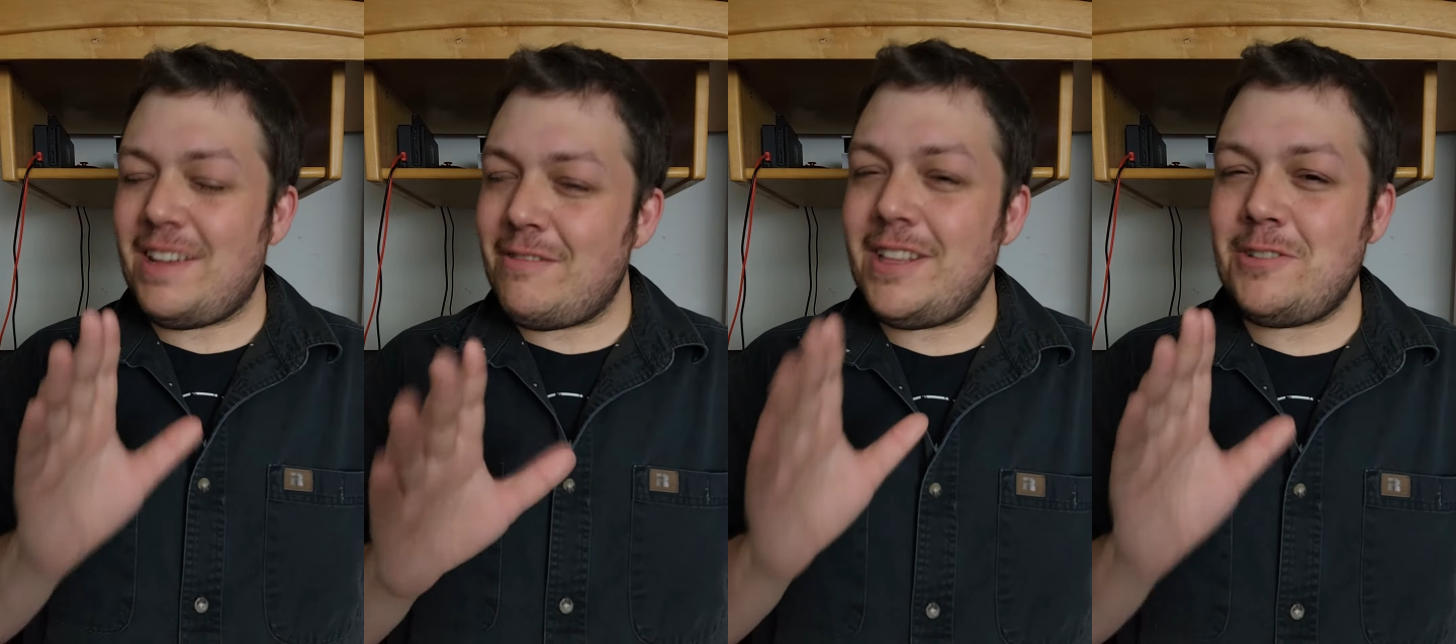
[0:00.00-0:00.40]

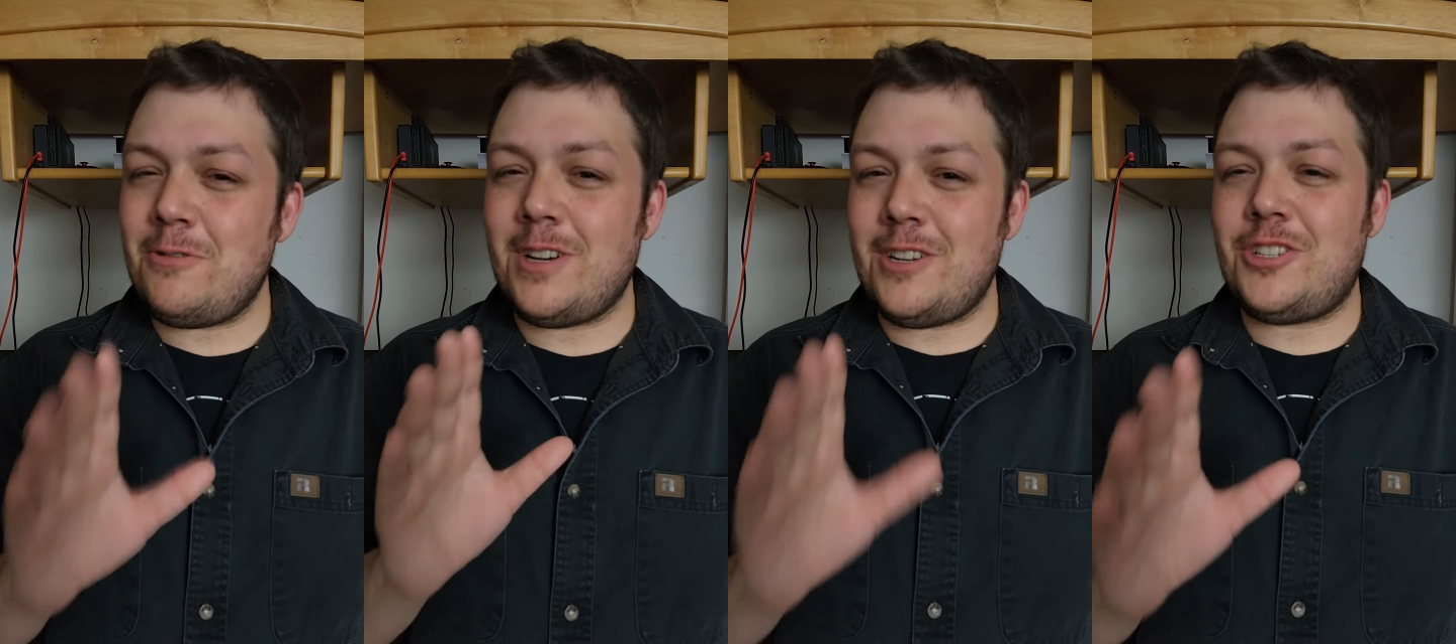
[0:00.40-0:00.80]
And they really
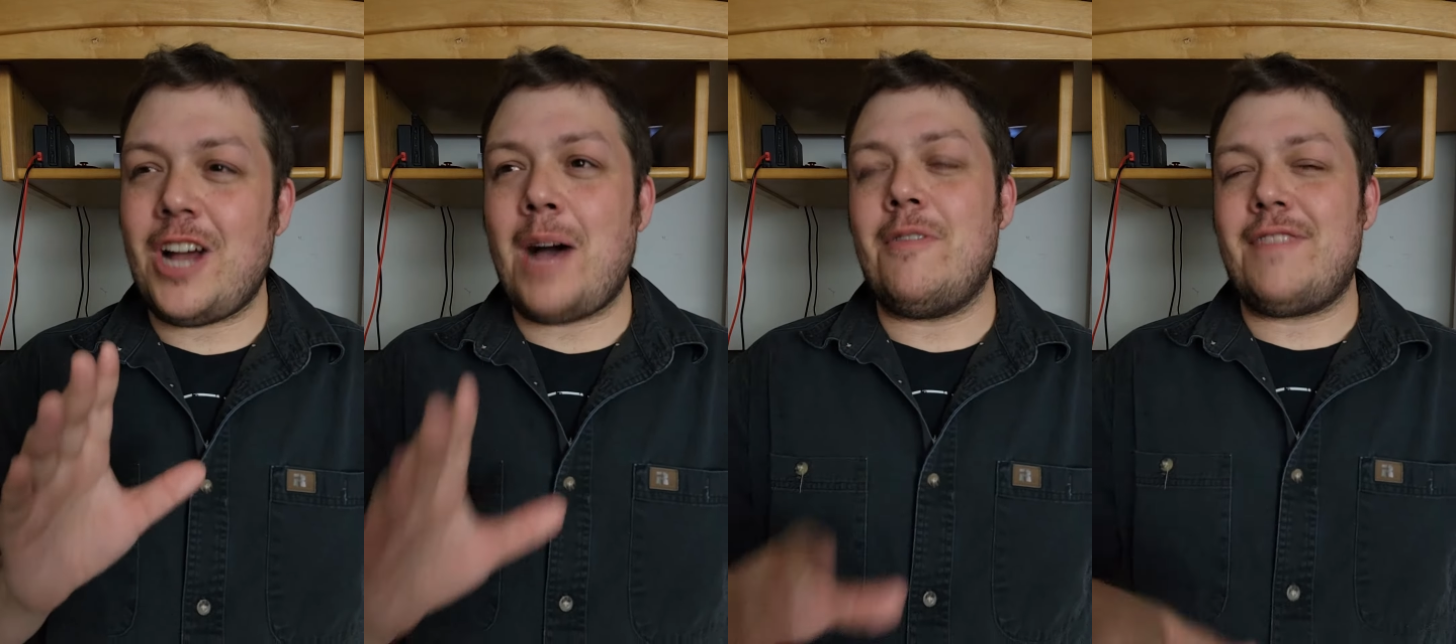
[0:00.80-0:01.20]
do a good
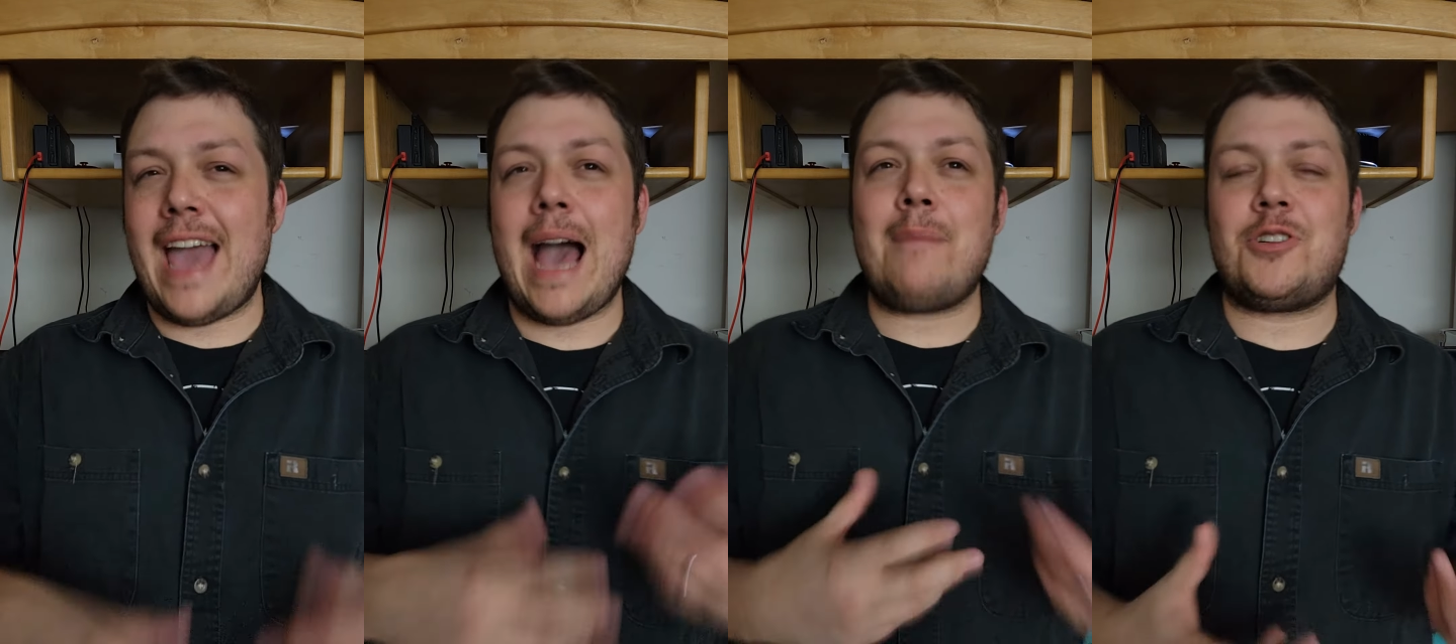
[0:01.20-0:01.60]
job of
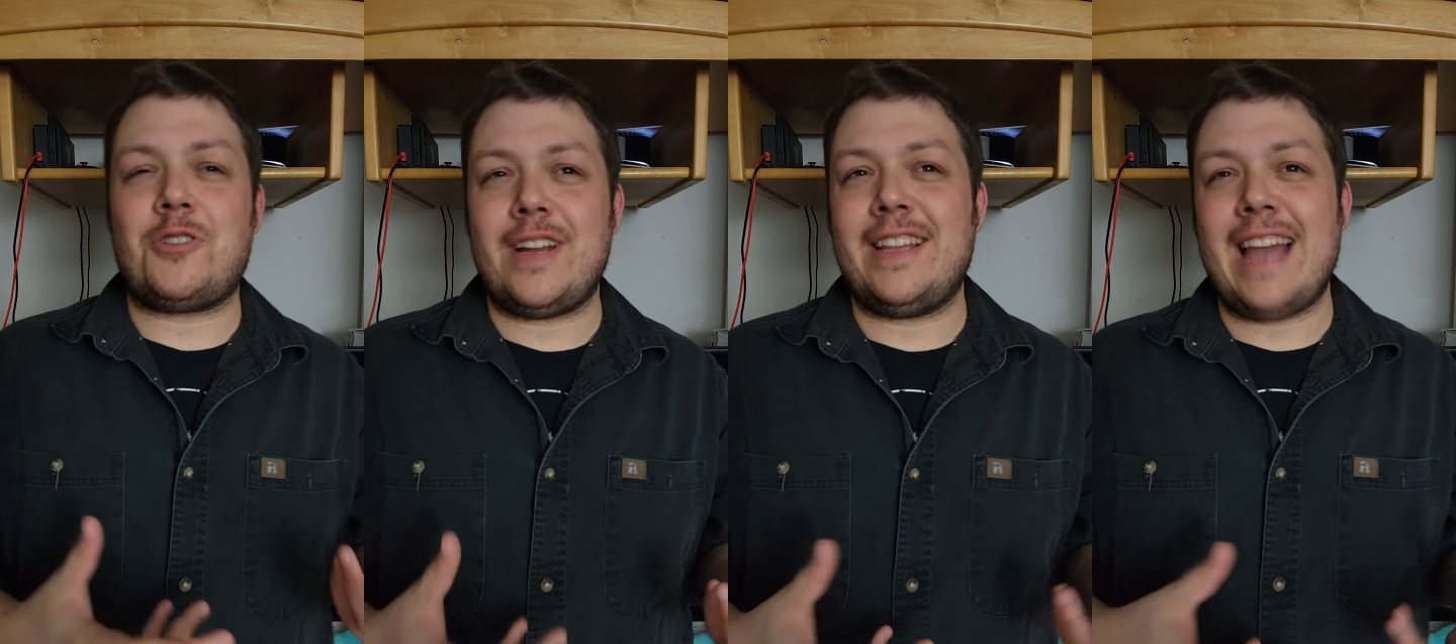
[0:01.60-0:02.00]

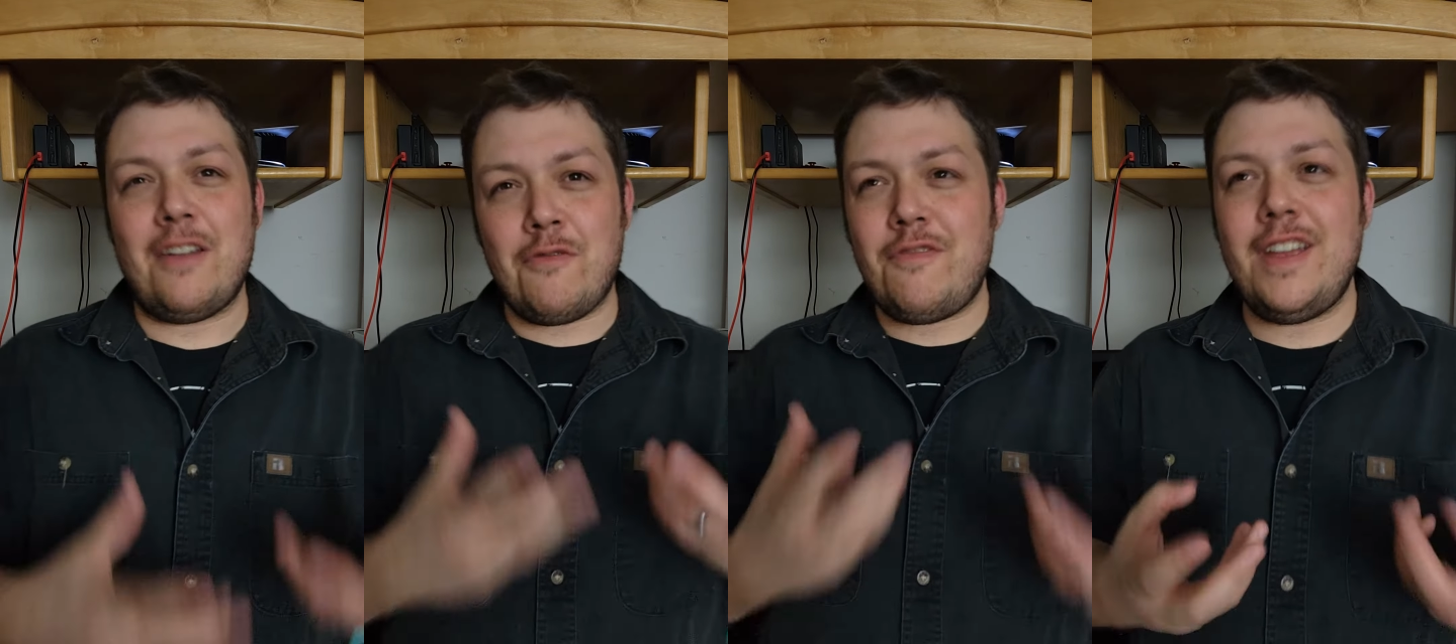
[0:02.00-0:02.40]
capturing
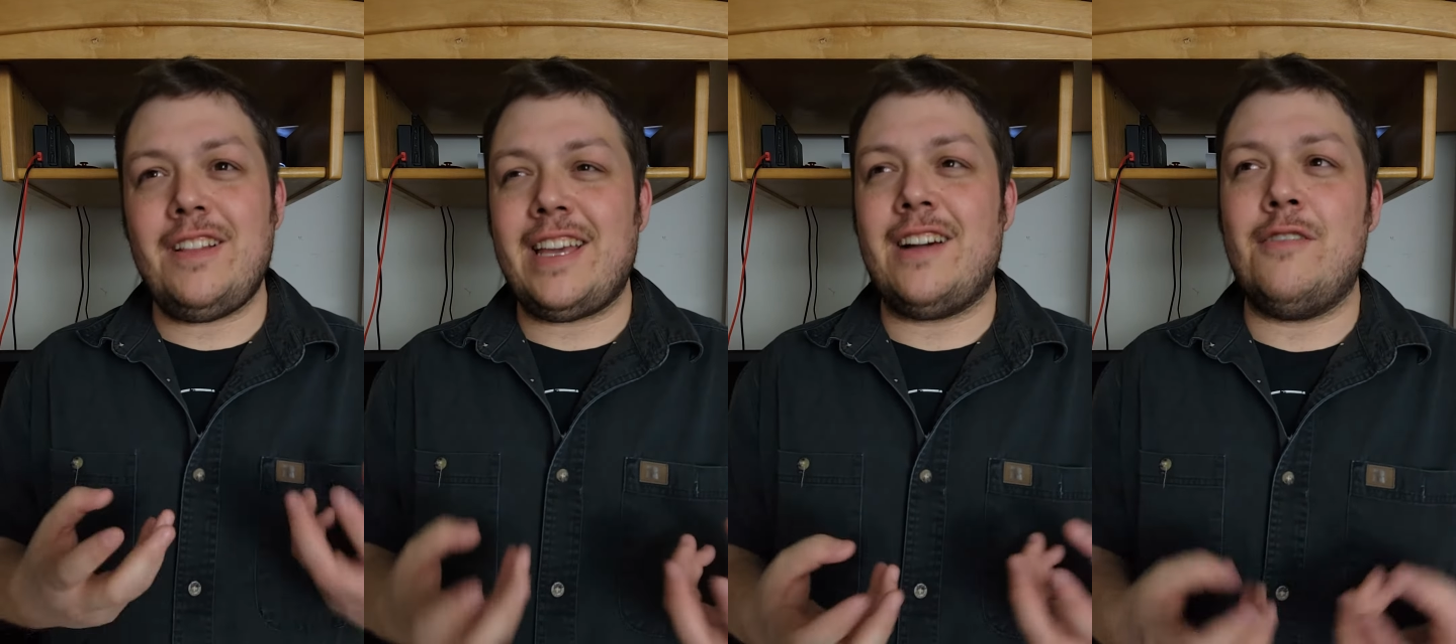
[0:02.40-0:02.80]
that
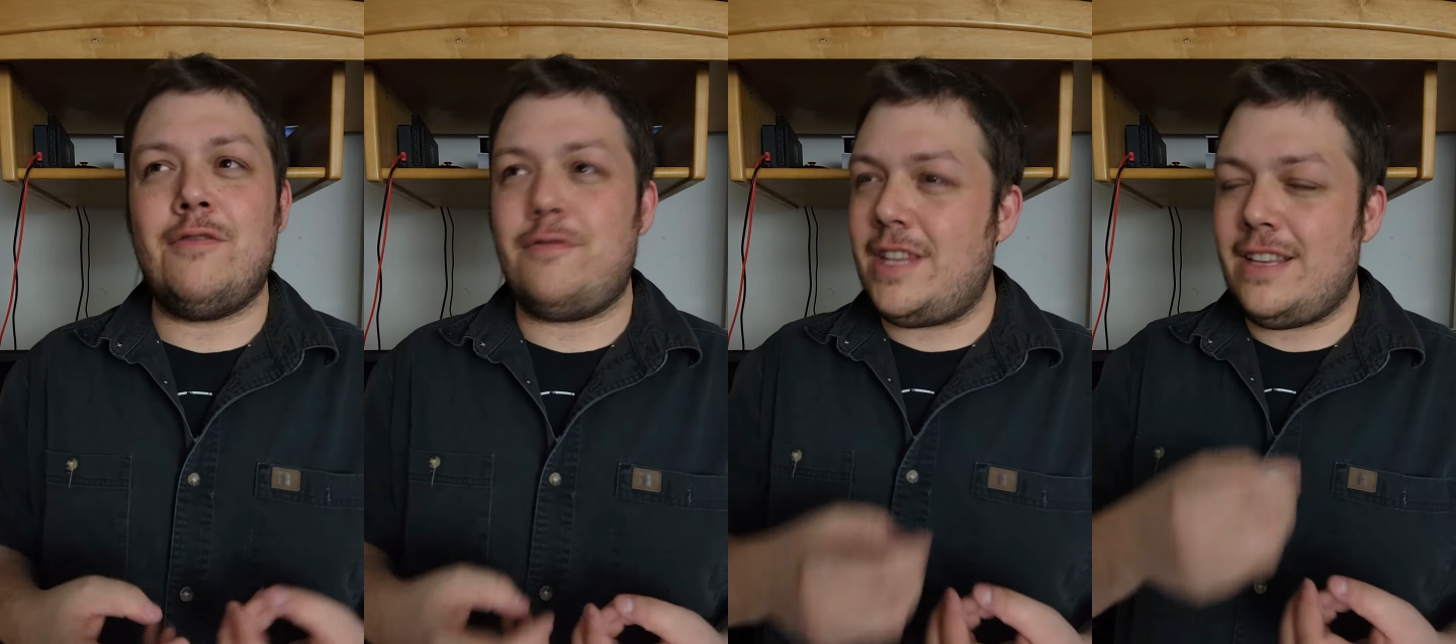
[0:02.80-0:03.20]
feeling
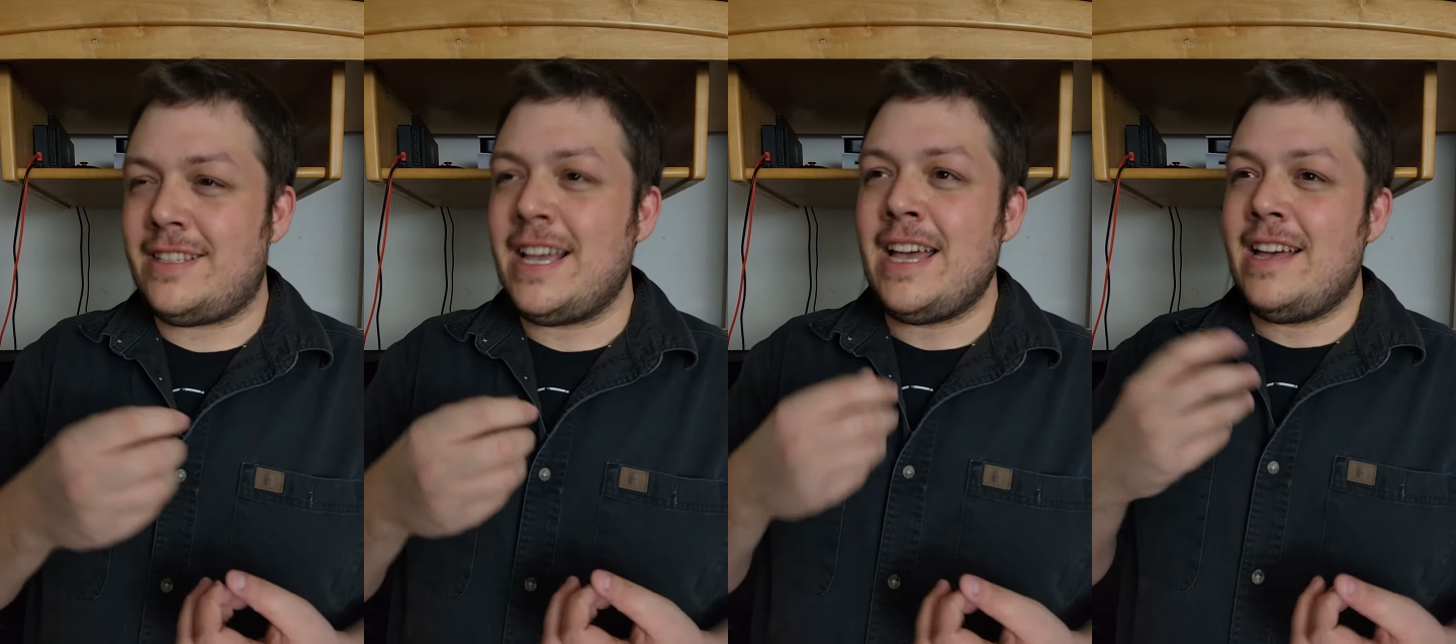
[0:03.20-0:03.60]
of these